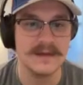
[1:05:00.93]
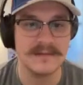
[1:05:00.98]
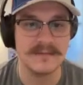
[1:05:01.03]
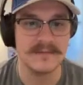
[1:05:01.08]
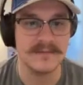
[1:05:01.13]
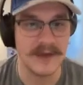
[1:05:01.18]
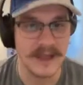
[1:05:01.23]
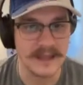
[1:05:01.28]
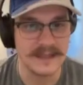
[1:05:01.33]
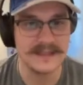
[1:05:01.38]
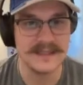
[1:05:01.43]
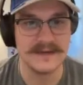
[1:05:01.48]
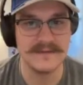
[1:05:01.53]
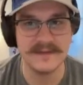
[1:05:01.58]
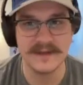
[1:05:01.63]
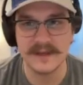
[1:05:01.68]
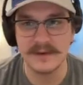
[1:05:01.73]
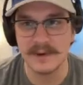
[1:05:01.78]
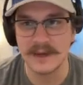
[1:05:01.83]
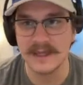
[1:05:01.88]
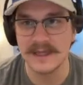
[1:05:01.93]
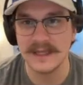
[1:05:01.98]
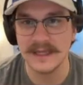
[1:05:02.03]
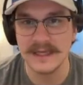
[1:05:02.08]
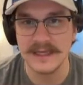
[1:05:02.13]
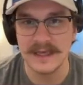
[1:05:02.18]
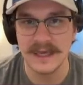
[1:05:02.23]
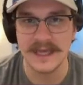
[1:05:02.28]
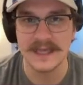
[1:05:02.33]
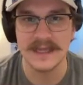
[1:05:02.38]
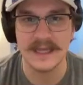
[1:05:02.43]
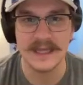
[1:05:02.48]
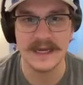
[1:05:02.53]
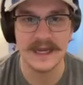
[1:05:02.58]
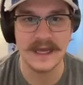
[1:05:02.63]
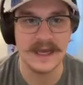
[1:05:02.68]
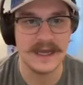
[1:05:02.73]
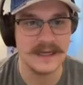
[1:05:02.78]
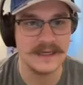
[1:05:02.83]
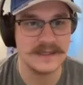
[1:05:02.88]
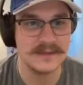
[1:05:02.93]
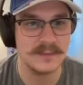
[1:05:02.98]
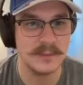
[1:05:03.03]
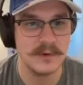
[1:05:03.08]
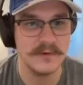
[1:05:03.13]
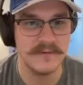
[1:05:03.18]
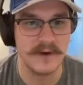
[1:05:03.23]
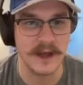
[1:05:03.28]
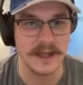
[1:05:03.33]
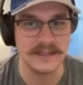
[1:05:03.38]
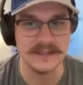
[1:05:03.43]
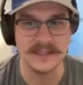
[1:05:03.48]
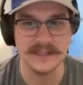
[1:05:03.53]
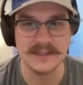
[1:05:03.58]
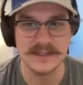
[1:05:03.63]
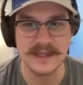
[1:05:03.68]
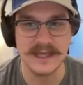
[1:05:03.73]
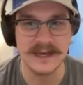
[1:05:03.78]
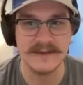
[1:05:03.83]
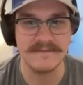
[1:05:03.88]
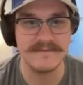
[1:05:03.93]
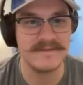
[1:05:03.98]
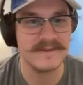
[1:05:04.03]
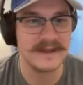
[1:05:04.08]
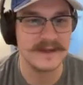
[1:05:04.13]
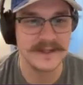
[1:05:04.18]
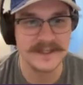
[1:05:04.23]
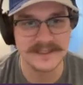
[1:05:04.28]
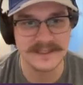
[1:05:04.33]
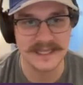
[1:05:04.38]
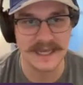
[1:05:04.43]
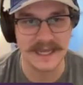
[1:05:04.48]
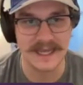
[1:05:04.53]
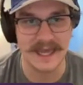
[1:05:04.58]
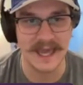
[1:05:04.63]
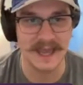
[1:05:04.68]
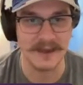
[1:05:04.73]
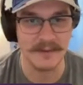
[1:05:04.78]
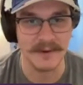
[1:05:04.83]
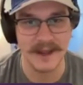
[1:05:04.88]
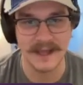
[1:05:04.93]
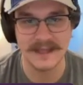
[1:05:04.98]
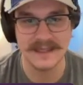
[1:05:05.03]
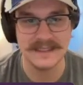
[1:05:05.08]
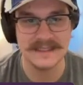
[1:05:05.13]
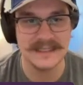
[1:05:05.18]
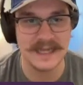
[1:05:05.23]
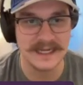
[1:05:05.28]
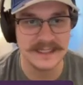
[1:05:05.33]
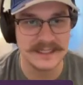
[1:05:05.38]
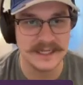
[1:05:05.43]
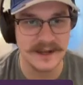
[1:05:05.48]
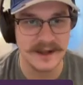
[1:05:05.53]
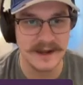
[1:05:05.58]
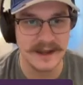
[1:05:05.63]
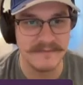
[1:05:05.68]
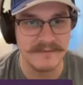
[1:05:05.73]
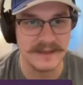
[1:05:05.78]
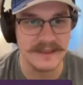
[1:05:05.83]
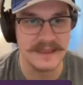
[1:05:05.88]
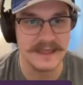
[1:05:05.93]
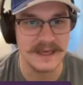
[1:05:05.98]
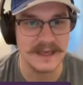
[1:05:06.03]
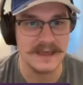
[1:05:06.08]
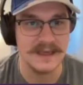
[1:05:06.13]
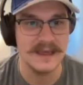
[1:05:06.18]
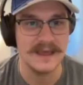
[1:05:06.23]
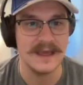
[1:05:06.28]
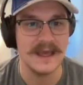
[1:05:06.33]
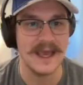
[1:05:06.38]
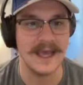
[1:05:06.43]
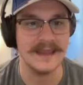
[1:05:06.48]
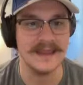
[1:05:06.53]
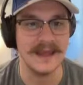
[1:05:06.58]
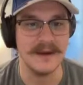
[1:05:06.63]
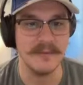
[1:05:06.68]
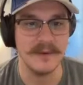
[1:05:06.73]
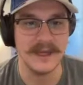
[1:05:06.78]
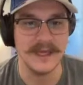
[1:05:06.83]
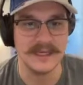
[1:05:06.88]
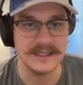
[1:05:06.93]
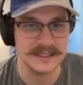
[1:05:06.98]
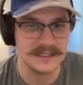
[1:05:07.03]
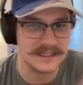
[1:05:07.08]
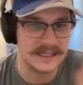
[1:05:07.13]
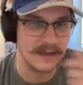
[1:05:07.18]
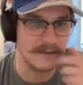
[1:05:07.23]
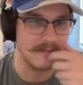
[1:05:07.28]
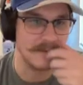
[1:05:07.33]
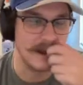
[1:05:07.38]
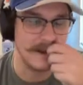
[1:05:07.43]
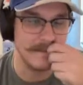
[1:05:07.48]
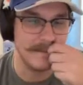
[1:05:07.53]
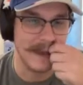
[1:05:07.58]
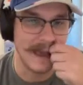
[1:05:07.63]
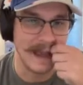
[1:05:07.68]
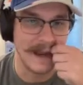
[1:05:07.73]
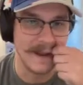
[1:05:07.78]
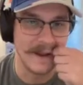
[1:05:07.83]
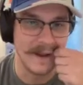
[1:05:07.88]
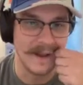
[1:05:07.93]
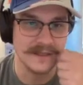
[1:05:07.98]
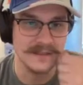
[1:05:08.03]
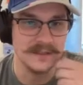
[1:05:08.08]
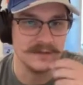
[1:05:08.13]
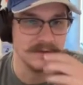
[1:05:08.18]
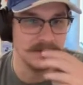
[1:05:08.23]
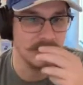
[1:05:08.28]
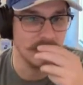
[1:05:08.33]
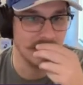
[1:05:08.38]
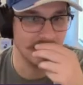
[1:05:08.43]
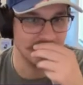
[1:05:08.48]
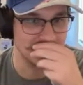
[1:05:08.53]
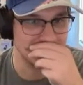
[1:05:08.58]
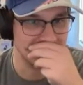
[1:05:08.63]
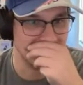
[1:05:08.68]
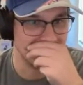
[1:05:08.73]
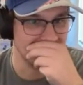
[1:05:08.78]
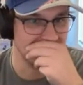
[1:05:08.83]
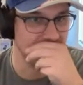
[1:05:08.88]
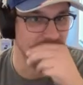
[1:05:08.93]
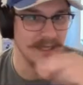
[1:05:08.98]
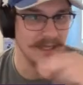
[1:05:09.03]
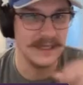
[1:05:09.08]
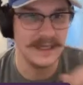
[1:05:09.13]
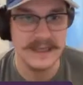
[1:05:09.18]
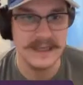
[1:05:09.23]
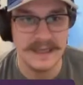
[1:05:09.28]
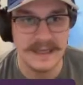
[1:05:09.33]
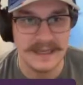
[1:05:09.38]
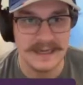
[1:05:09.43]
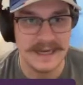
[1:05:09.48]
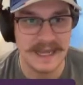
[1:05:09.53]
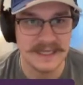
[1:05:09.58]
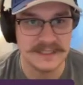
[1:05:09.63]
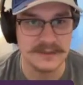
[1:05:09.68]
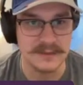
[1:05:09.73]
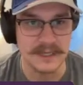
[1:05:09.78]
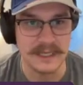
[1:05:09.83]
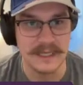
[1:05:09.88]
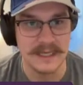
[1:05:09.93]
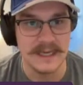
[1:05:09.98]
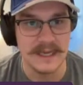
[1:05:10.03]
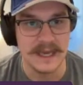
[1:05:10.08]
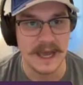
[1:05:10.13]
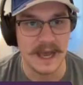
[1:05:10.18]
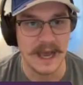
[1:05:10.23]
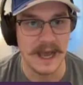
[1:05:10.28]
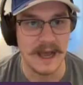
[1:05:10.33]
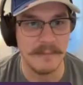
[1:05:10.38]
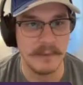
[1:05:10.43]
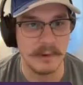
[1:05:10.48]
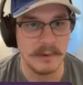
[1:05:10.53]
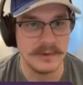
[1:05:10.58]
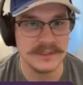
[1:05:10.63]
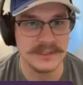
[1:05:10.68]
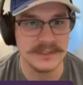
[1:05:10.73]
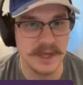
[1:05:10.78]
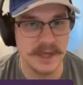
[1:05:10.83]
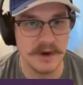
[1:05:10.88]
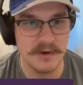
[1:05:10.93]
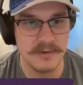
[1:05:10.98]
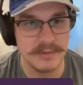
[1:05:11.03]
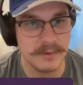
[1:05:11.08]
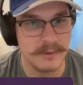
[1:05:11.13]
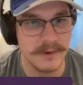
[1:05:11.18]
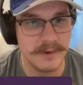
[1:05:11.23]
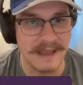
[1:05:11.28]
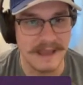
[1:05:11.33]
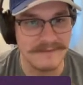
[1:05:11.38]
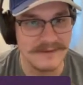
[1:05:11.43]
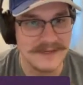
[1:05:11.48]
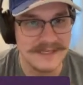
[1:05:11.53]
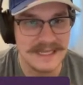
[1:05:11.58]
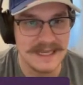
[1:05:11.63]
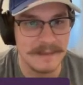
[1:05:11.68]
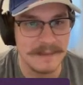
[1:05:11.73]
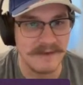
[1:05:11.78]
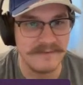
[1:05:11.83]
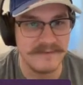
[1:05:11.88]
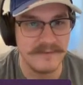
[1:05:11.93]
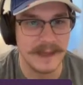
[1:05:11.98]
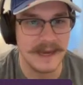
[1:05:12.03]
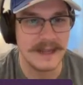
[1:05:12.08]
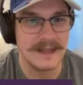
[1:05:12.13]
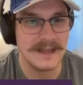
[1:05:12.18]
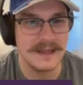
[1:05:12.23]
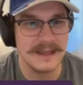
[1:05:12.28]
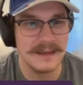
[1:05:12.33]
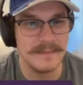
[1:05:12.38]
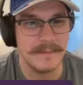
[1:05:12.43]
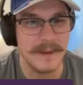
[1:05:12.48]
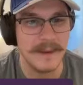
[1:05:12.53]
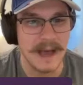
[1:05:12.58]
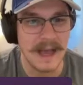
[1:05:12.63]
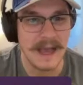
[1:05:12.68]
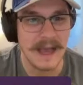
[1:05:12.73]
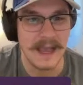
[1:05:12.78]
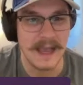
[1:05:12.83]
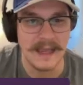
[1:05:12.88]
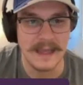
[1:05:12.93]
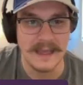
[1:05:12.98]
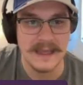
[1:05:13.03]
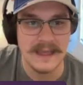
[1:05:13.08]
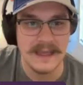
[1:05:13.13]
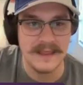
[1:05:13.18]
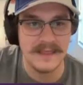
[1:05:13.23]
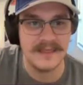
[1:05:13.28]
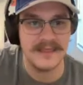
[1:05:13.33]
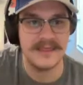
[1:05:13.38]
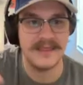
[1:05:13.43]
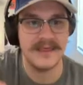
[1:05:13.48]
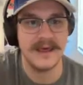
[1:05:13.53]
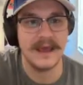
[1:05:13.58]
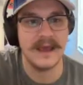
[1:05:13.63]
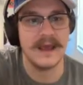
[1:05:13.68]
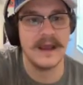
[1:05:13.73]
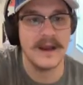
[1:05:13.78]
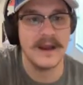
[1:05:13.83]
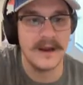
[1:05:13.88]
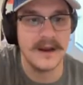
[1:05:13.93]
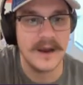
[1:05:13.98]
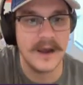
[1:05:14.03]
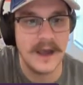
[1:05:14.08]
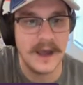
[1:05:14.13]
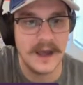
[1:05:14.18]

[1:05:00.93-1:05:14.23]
relatively quickly, and then just move on, just so that it feels like, hey, we're at least touching on everything, and then we can just get right back onto normal scheduling next week. But we'll just go through every team alphabetically by their